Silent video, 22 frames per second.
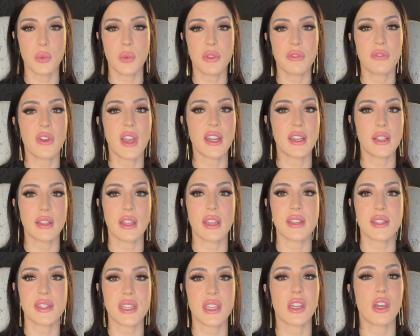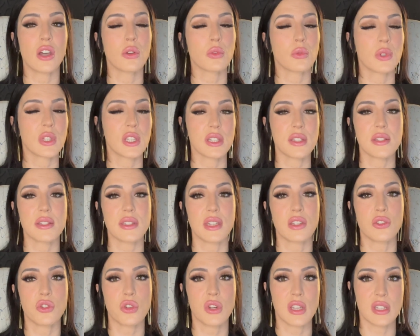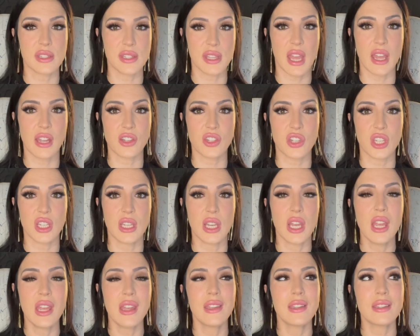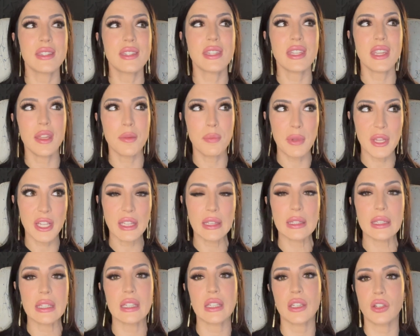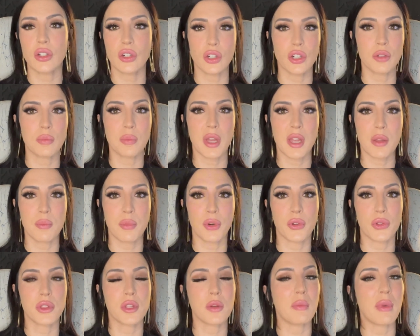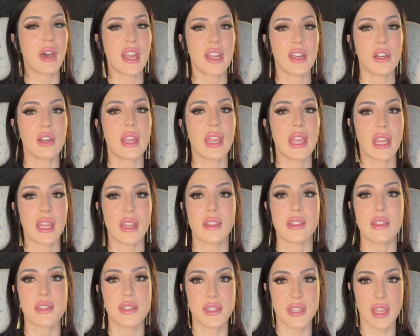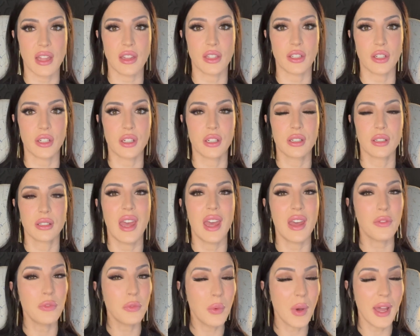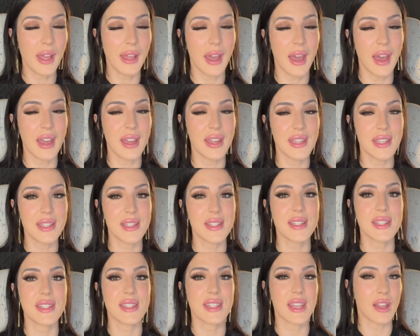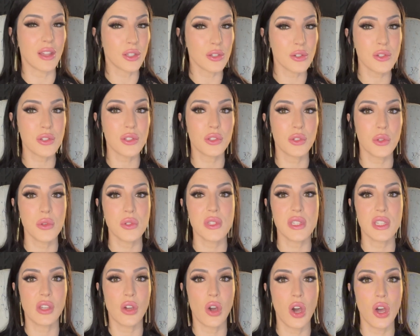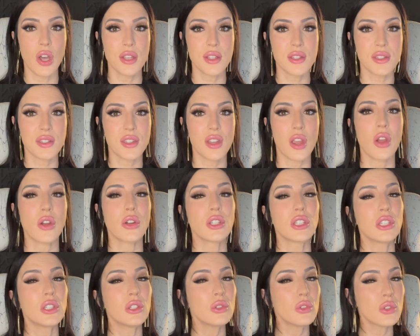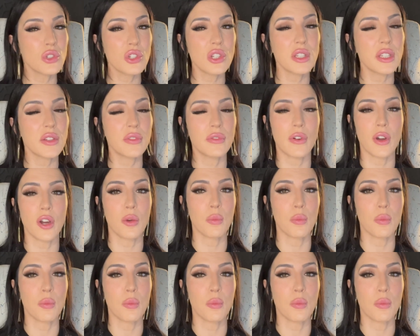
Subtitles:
with finalizing a real estate transaction, typically incurred by both the buyer and the seller. FYI, sellers' closing costs are usually far